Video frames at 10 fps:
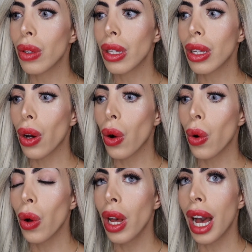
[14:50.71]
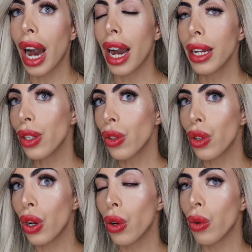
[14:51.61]
So I don't
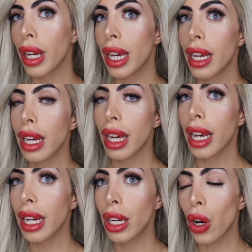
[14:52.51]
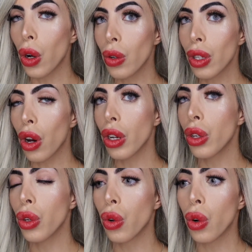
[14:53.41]
know, it goes
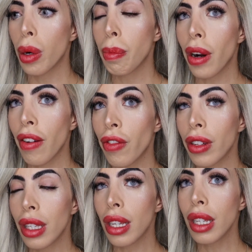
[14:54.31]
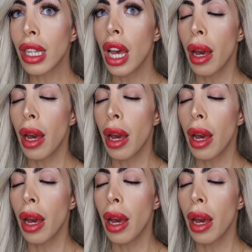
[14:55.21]
on your preferences.